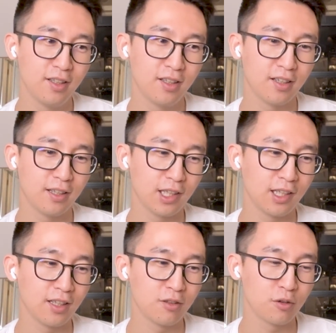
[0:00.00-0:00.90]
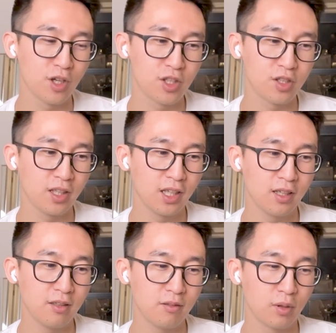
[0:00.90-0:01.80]

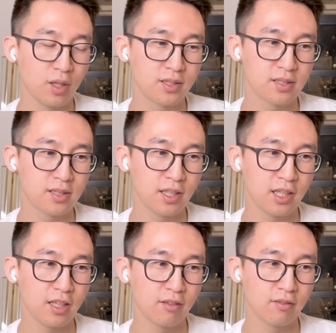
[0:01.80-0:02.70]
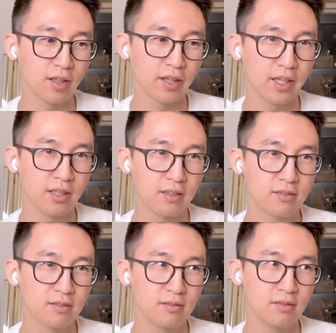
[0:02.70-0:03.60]
Originally was thinking of like,
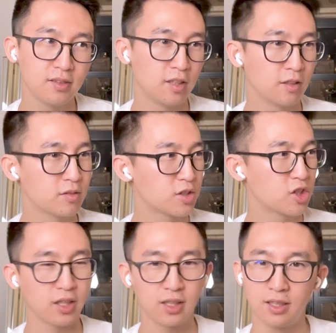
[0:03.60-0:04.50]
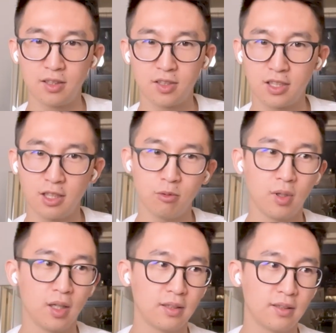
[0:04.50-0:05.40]
checking to see
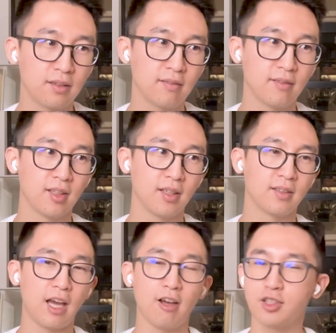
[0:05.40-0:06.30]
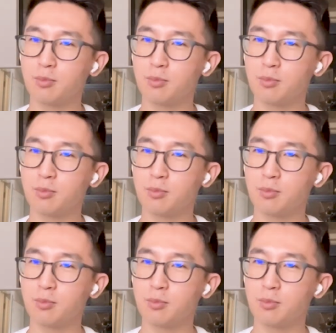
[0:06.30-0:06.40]
what the housing